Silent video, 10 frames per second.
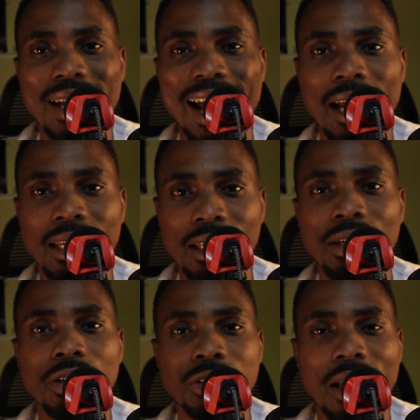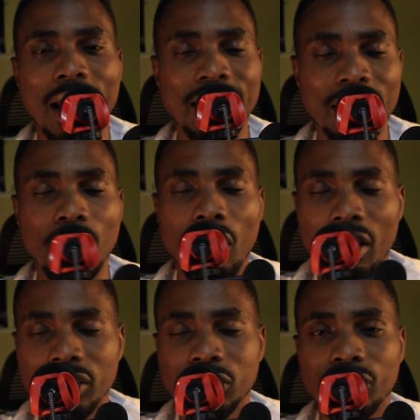I need us
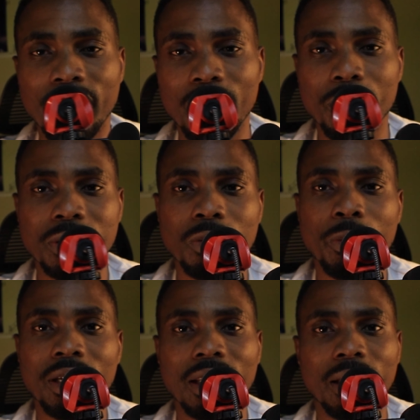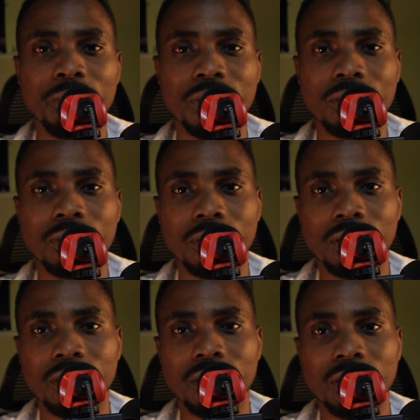to find ways to win games.
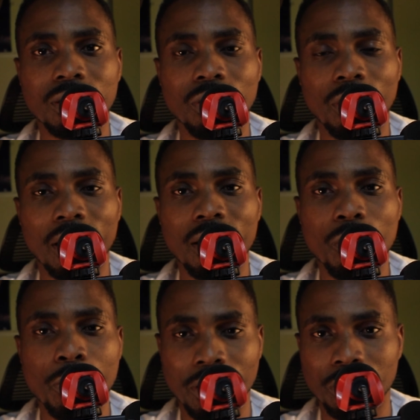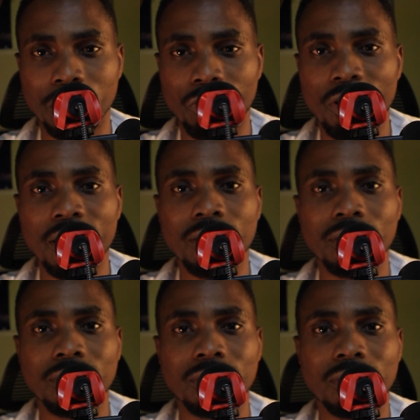Okay? We need to defend,
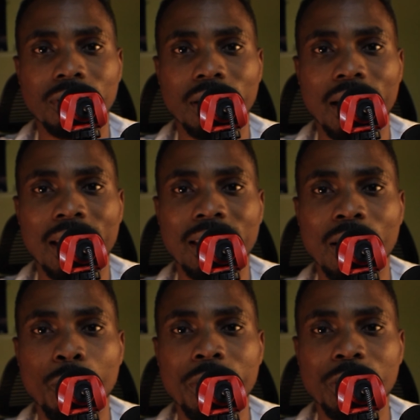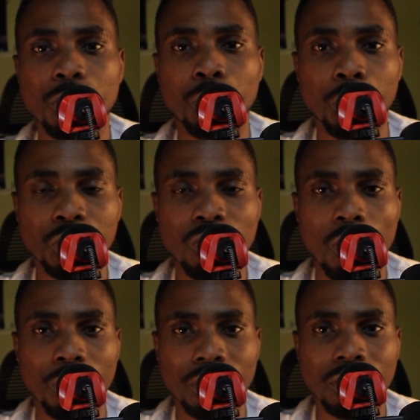and then we need to push
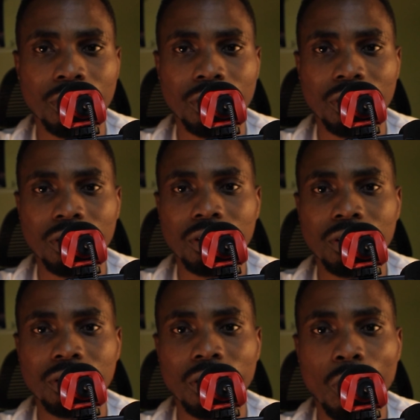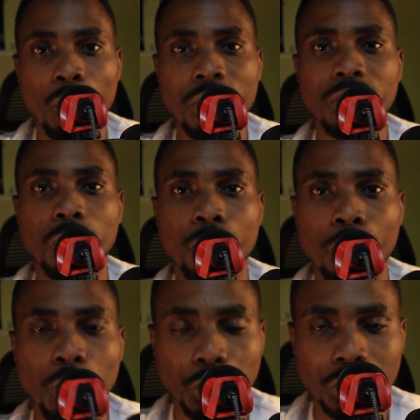forward. We need to
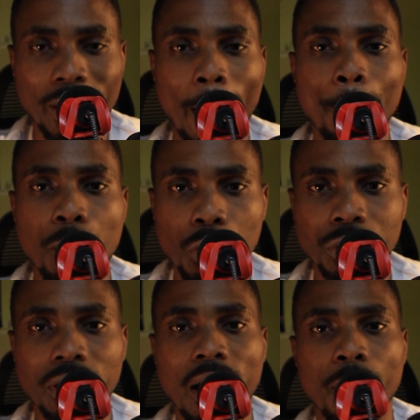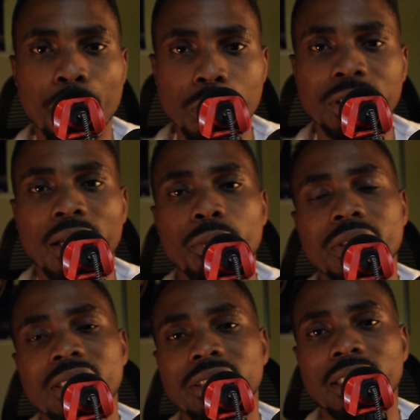push and push and push like we
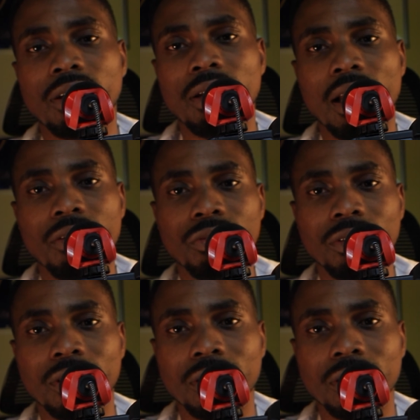did in second half.